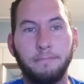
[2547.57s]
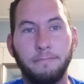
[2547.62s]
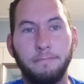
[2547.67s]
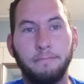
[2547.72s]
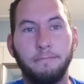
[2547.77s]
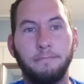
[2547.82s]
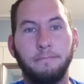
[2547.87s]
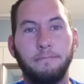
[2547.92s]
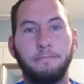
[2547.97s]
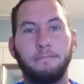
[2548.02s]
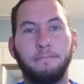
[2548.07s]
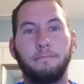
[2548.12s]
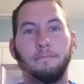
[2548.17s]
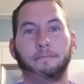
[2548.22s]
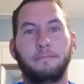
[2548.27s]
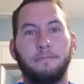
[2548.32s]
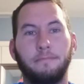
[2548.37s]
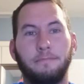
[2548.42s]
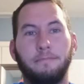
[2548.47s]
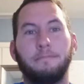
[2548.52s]

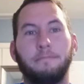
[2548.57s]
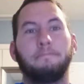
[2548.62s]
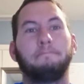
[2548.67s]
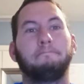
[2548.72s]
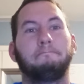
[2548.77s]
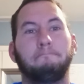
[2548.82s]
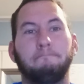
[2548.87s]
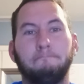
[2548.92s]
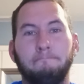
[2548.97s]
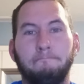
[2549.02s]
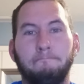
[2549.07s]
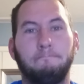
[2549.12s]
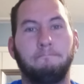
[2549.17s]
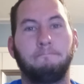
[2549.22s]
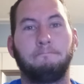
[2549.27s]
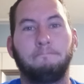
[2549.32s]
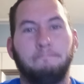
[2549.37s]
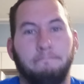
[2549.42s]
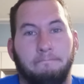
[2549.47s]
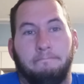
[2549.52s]

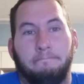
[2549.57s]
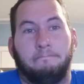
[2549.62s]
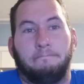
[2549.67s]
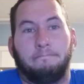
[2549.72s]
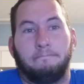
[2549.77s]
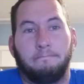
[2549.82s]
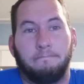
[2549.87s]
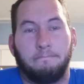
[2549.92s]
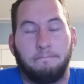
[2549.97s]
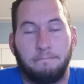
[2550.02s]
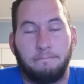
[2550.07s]
Nobody speaks.